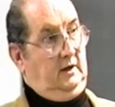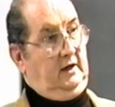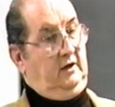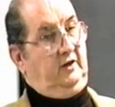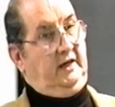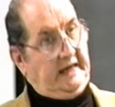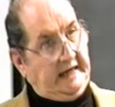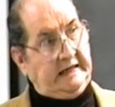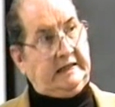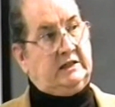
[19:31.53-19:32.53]
It is an
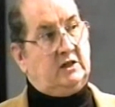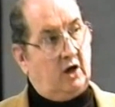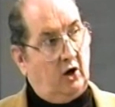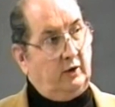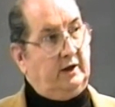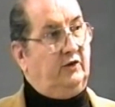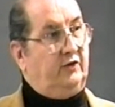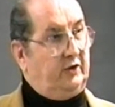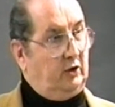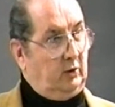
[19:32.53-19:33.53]
encoded
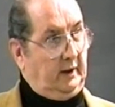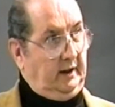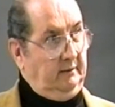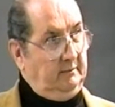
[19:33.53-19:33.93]
story.